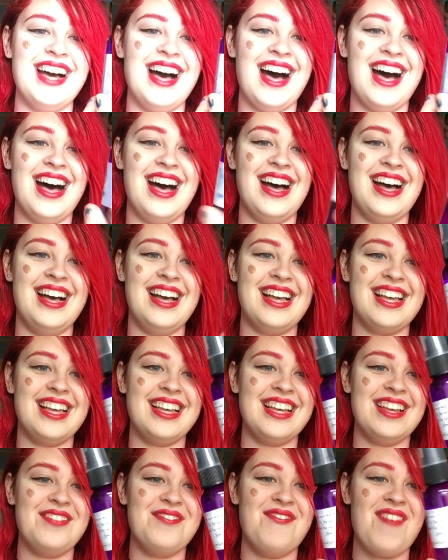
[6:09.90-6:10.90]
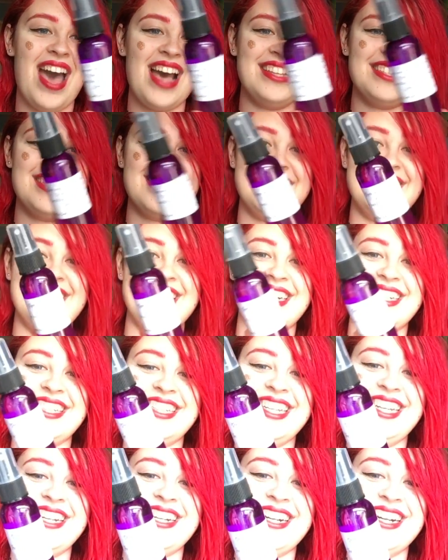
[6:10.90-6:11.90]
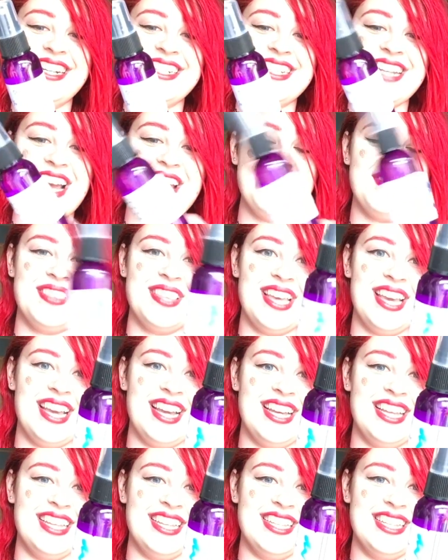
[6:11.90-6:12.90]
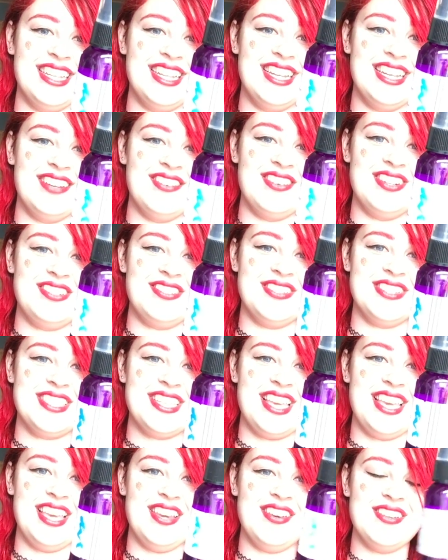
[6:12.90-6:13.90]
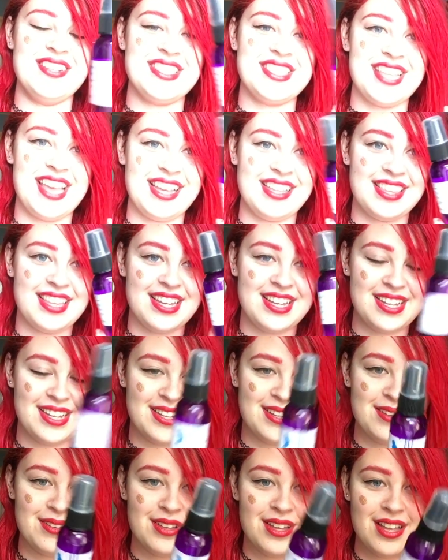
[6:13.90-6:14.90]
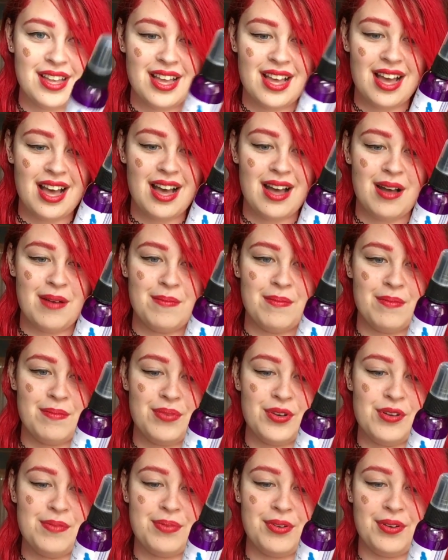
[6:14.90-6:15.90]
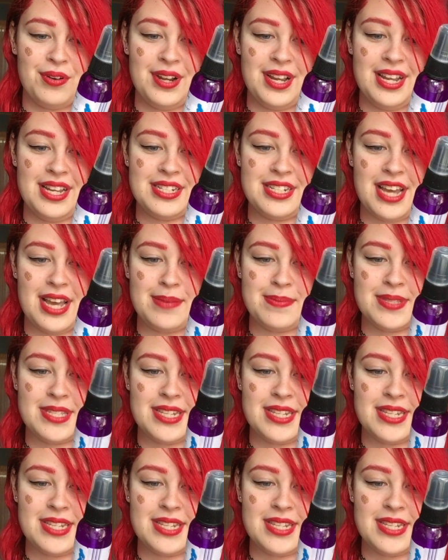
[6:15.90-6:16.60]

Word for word: uh, masker cleaner type thing, which was cute. It's like the um, poopery type